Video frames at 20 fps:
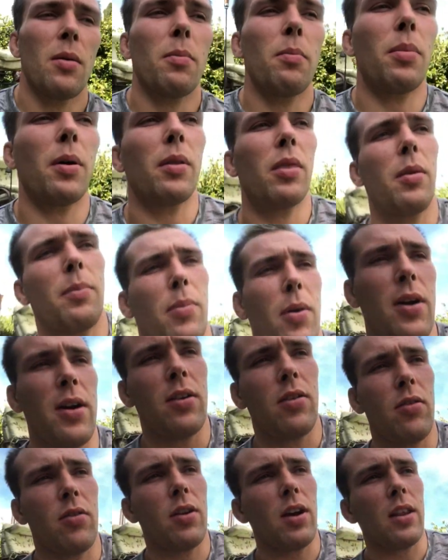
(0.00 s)
But the point
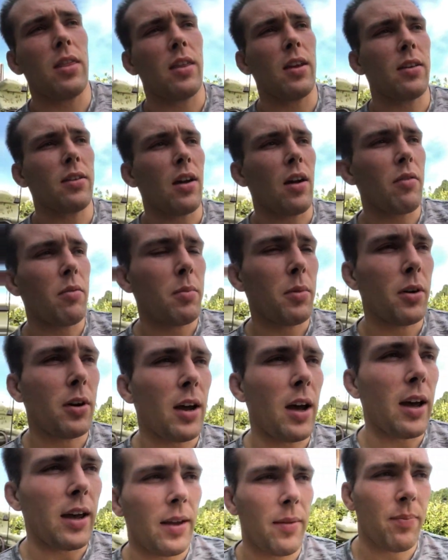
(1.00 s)
is, you cut things out from your
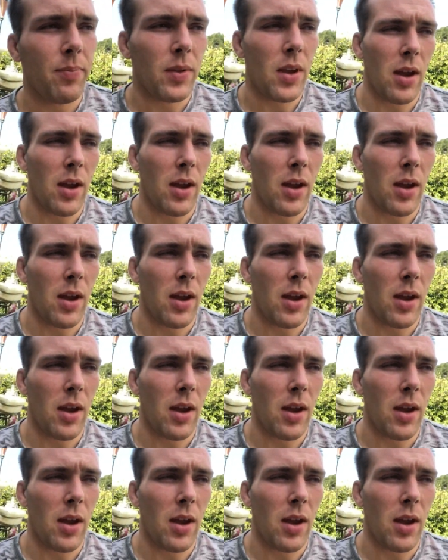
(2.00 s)
diet,